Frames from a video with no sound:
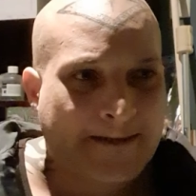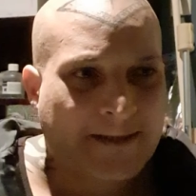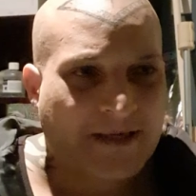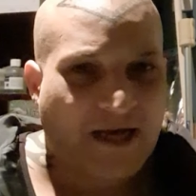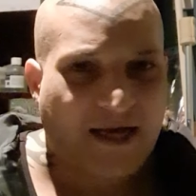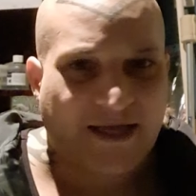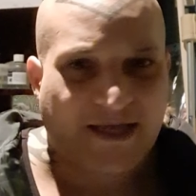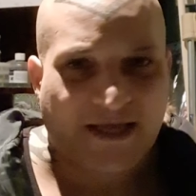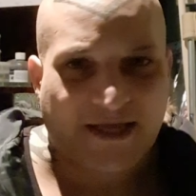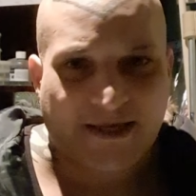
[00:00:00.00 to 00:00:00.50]

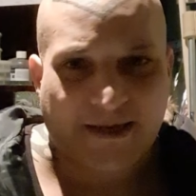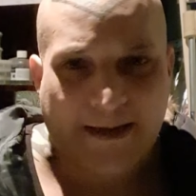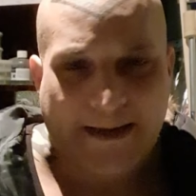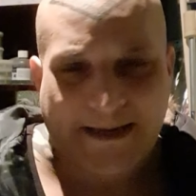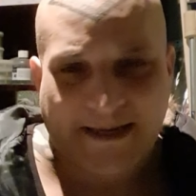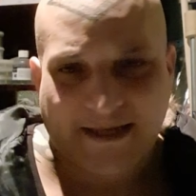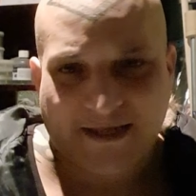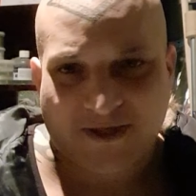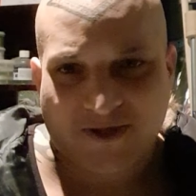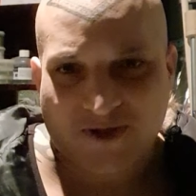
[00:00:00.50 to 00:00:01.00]
I
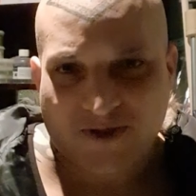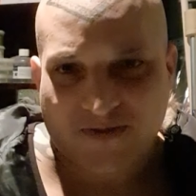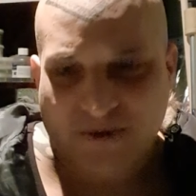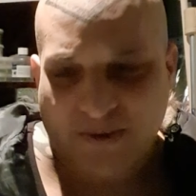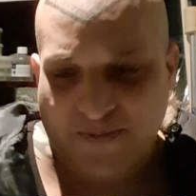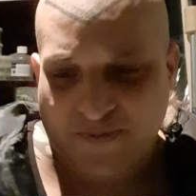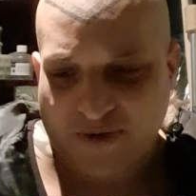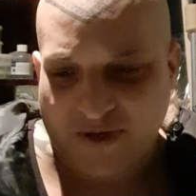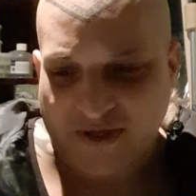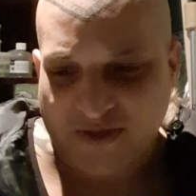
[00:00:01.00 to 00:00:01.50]
get to use my
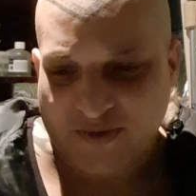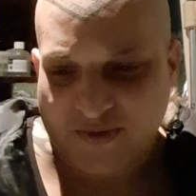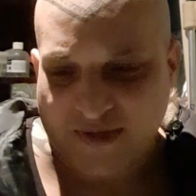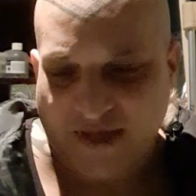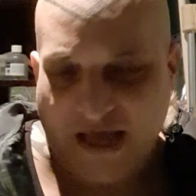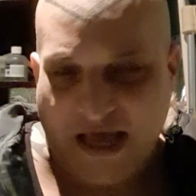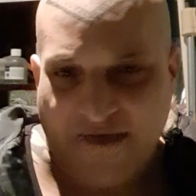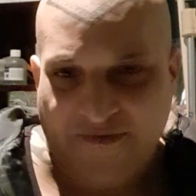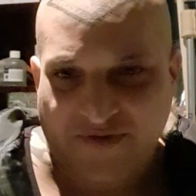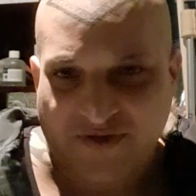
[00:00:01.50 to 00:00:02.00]
printer
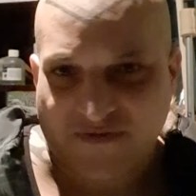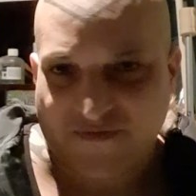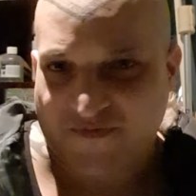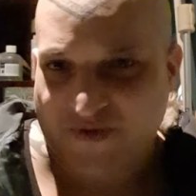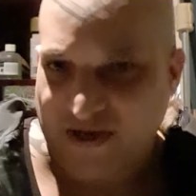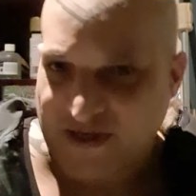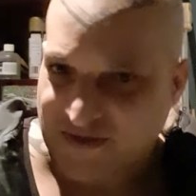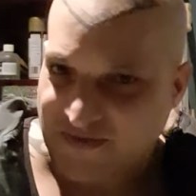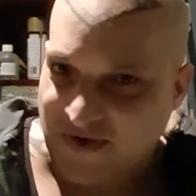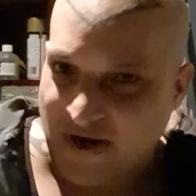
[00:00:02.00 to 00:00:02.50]
without having to
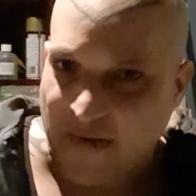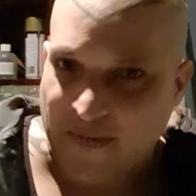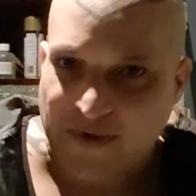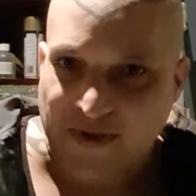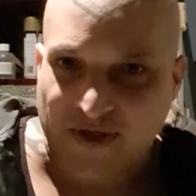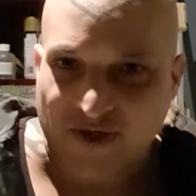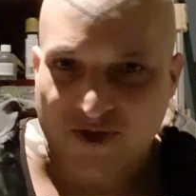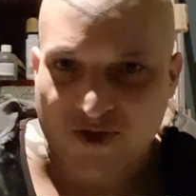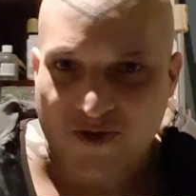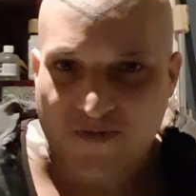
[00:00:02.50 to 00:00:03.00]
fuss around with
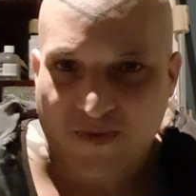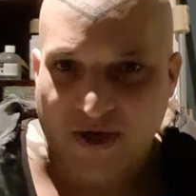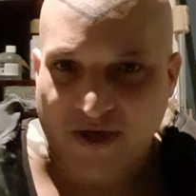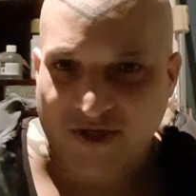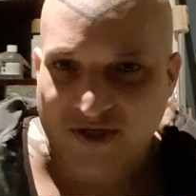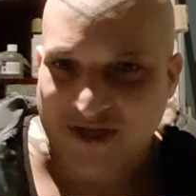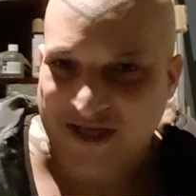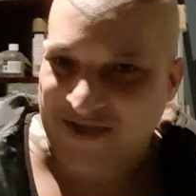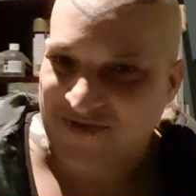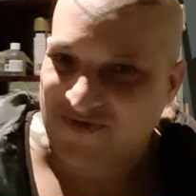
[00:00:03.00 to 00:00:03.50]
it too much. It
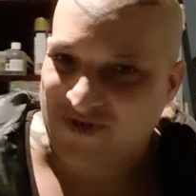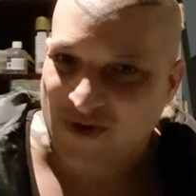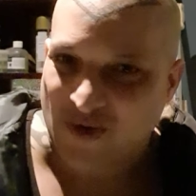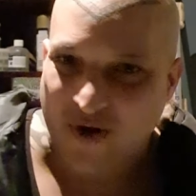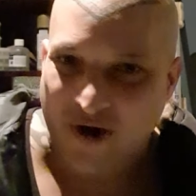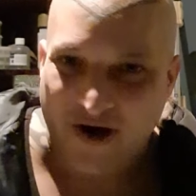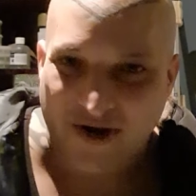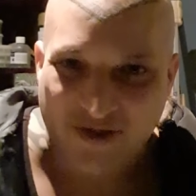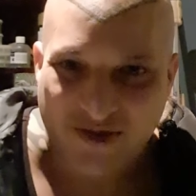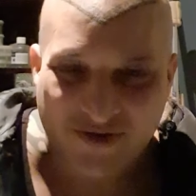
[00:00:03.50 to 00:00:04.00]
doesn't
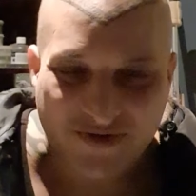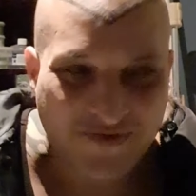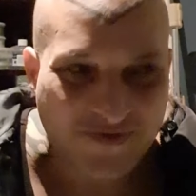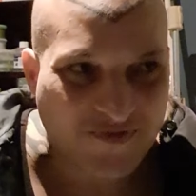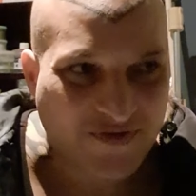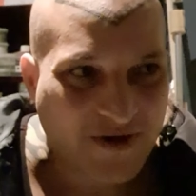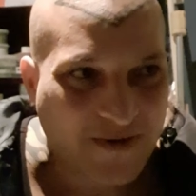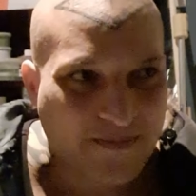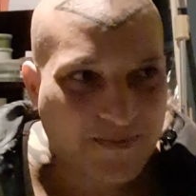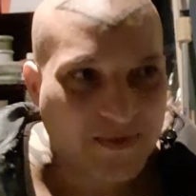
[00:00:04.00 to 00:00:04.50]
require a lot
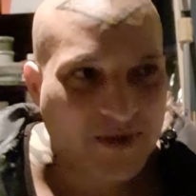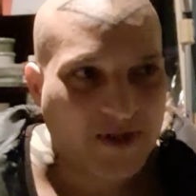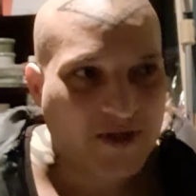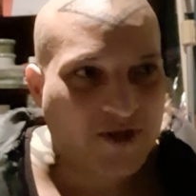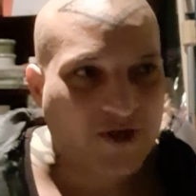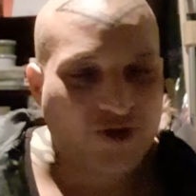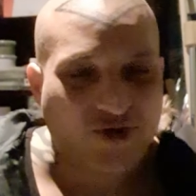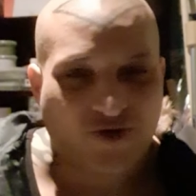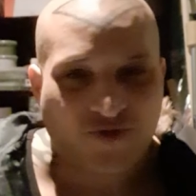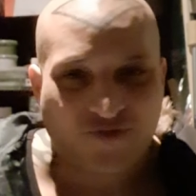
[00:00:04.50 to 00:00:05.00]
of
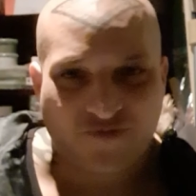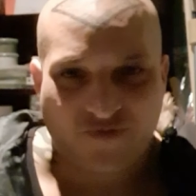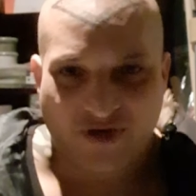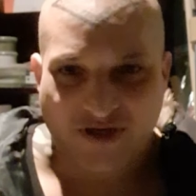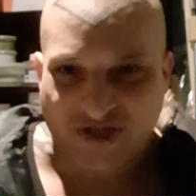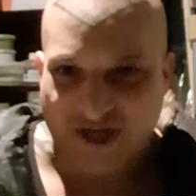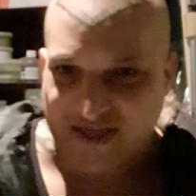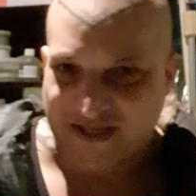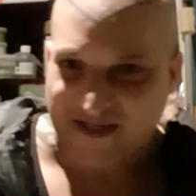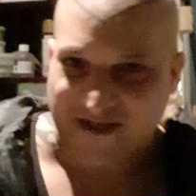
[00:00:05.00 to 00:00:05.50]

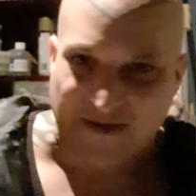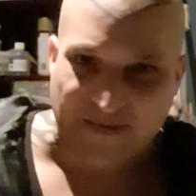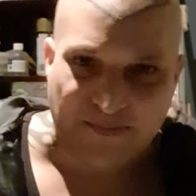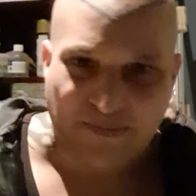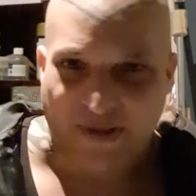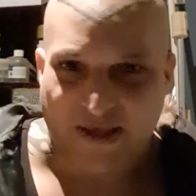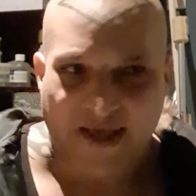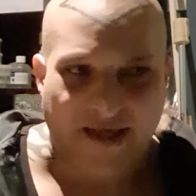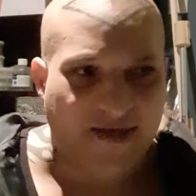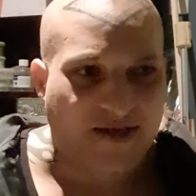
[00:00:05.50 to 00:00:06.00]
adjusting the
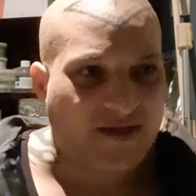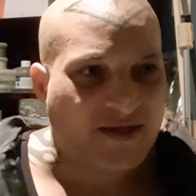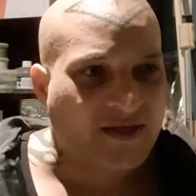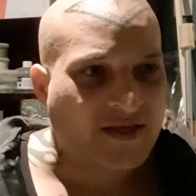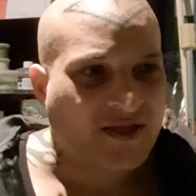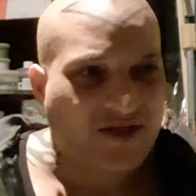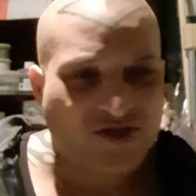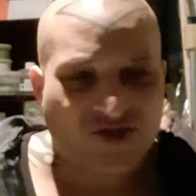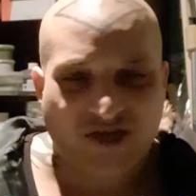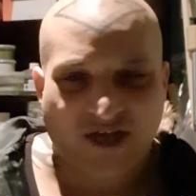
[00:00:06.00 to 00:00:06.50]
bed,
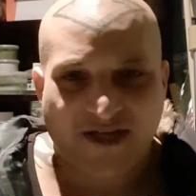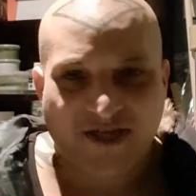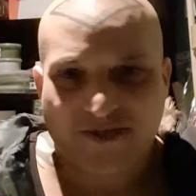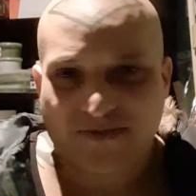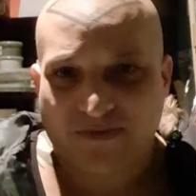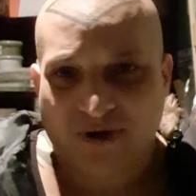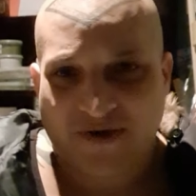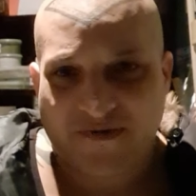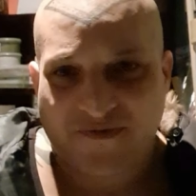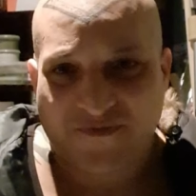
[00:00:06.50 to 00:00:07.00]
changing
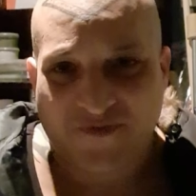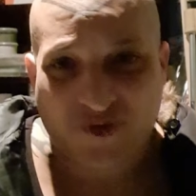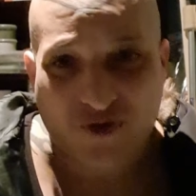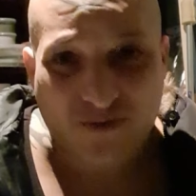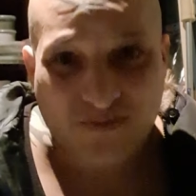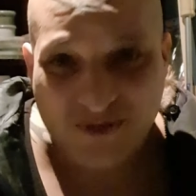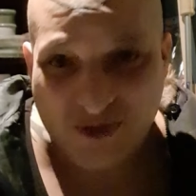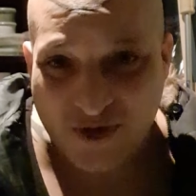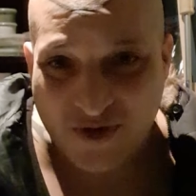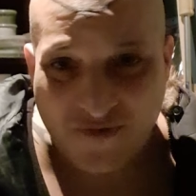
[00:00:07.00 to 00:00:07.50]
my
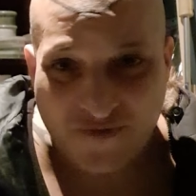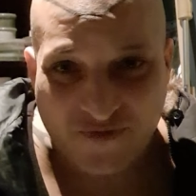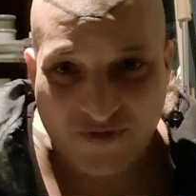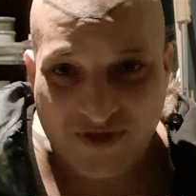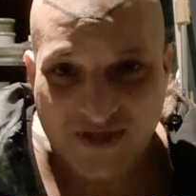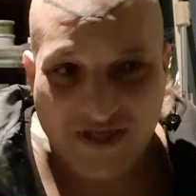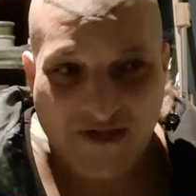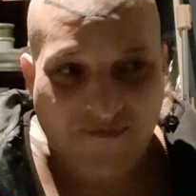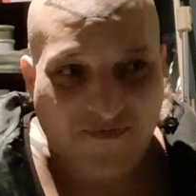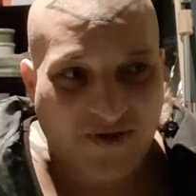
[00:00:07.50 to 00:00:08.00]
films over and
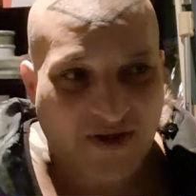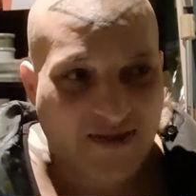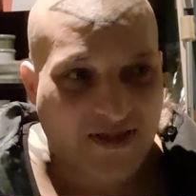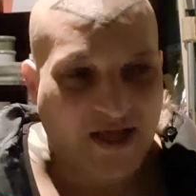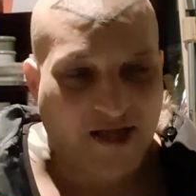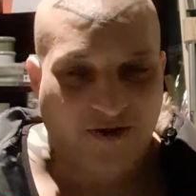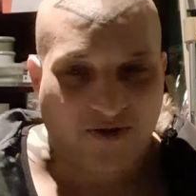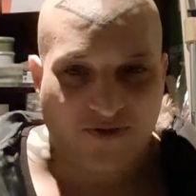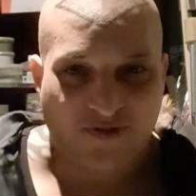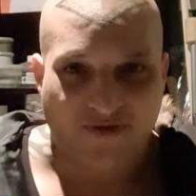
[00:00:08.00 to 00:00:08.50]
stuff like
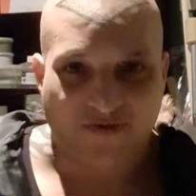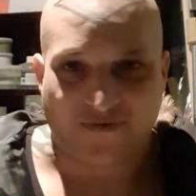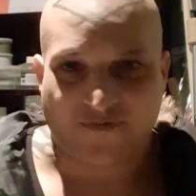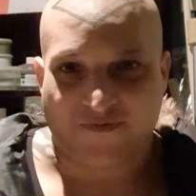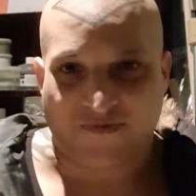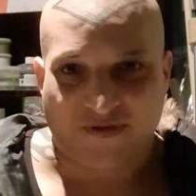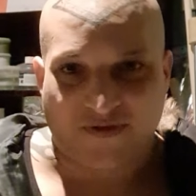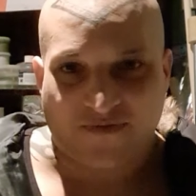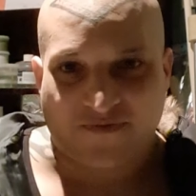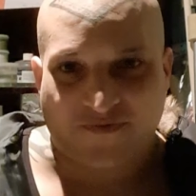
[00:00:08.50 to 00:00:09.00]
that on for
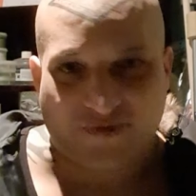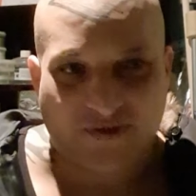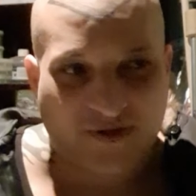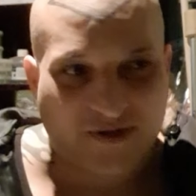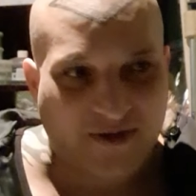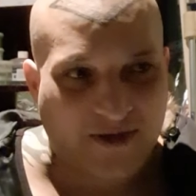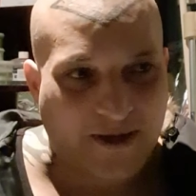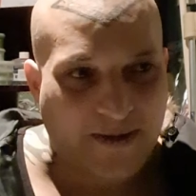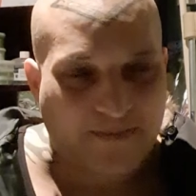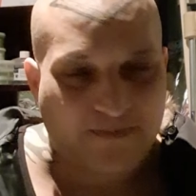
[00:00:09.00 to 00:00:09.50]

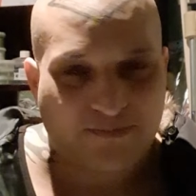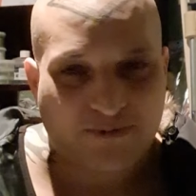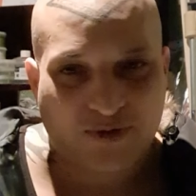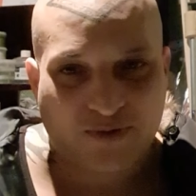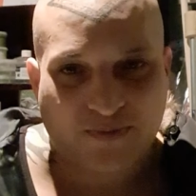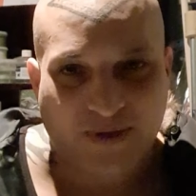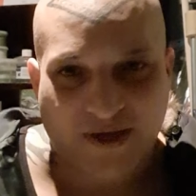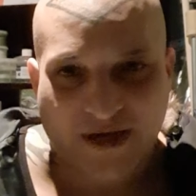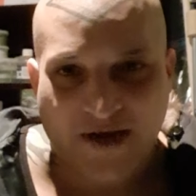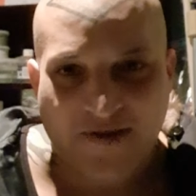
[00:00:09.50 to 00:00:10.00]
the build
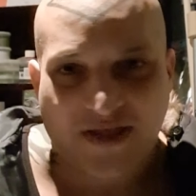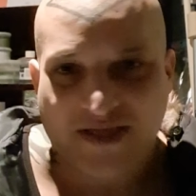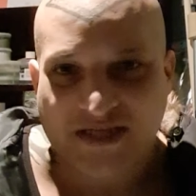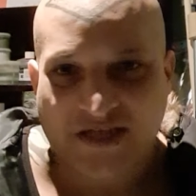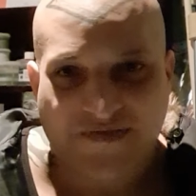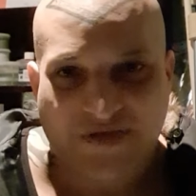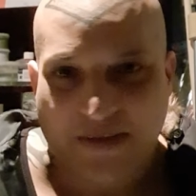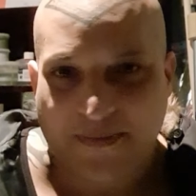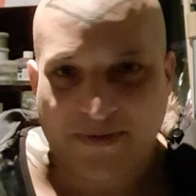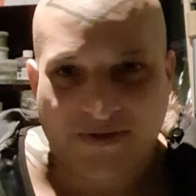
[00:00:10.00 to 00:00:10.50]
plate. None of that stuff
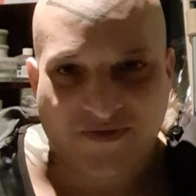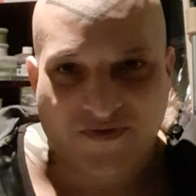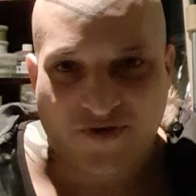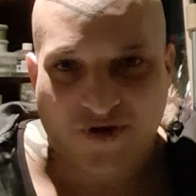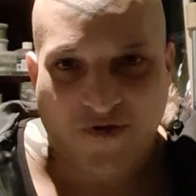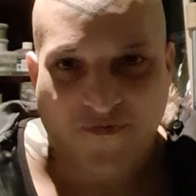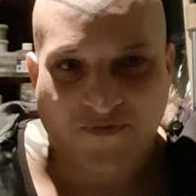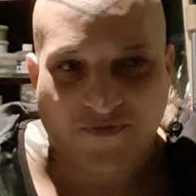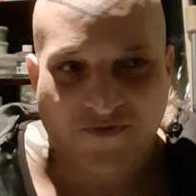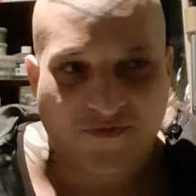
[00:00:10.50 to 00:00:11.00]
happens very
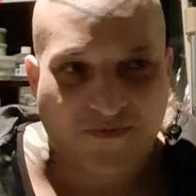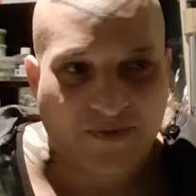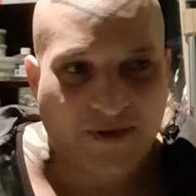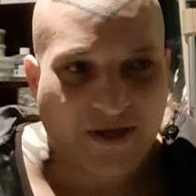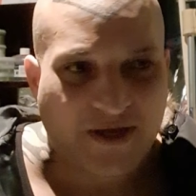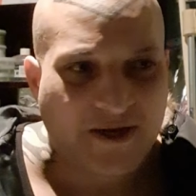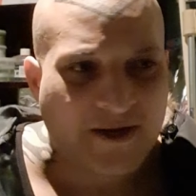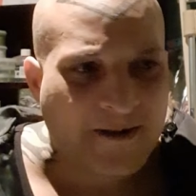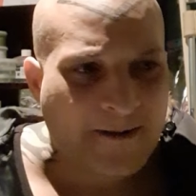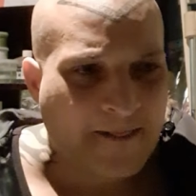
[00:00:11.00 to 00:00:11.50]
often for me,
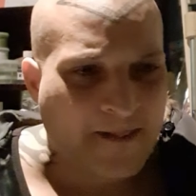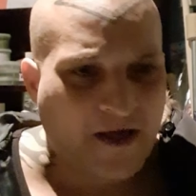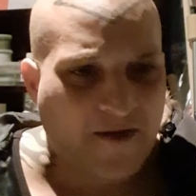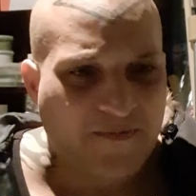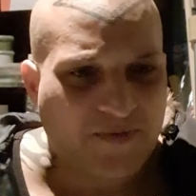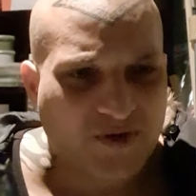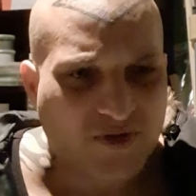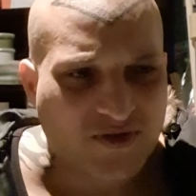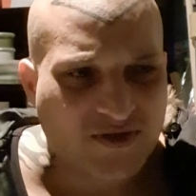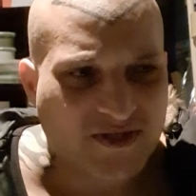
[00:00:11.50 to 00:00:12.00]
and I've
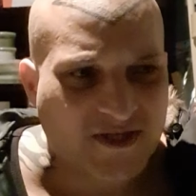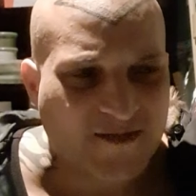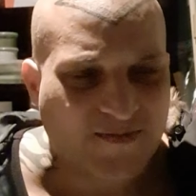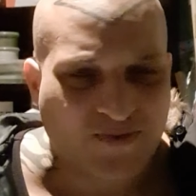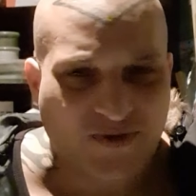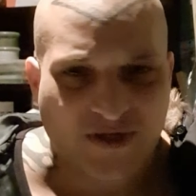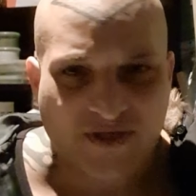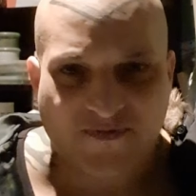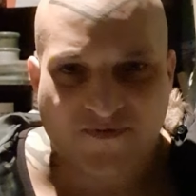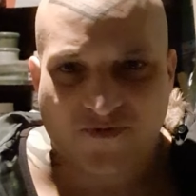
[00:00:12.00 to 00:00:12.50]
been using these
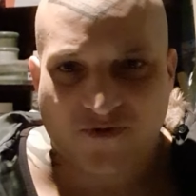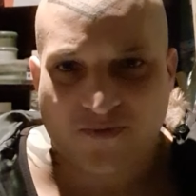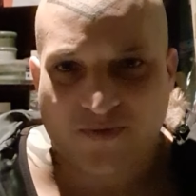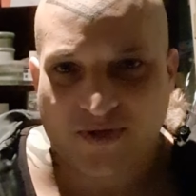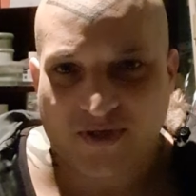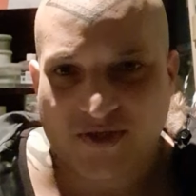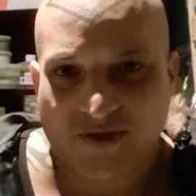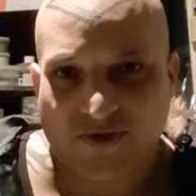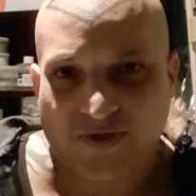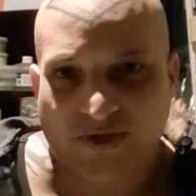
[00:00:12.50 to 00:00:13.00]
printers for
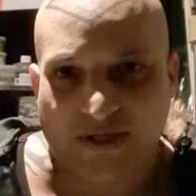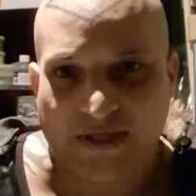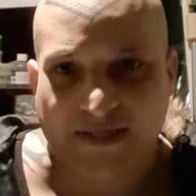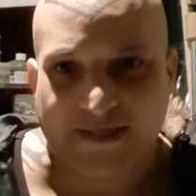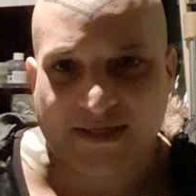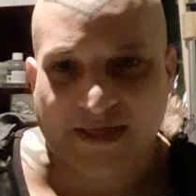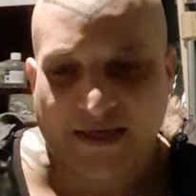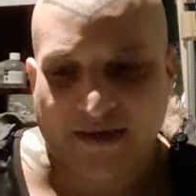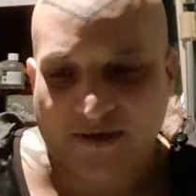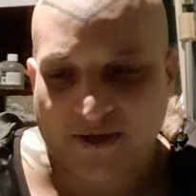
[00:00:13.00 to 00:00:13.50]
almost 2 years
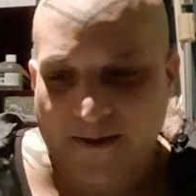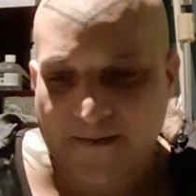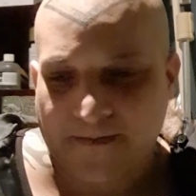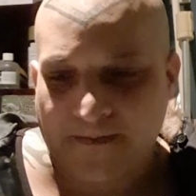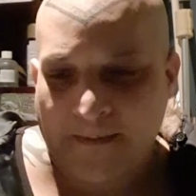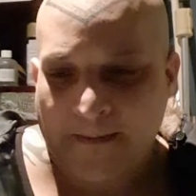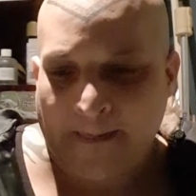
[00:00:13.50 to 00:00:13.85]
now.